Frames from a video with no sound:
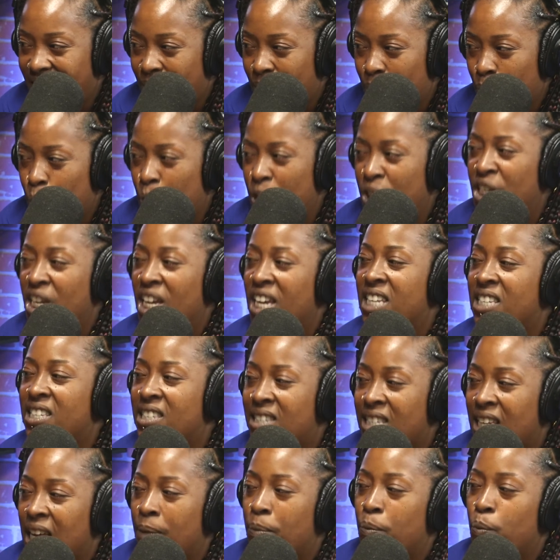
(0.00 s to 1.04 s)
Right. We
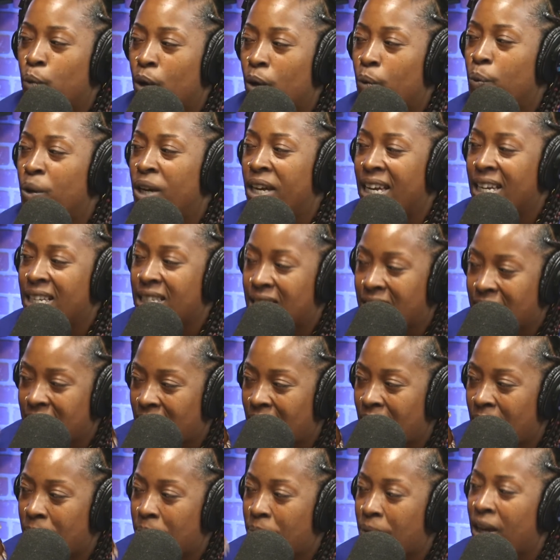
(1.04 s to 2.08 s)
accept what we
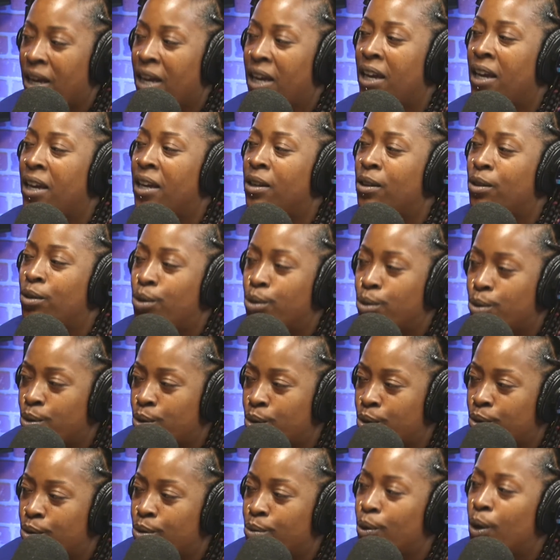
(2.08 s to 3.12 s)
accept yeah, right, and do right.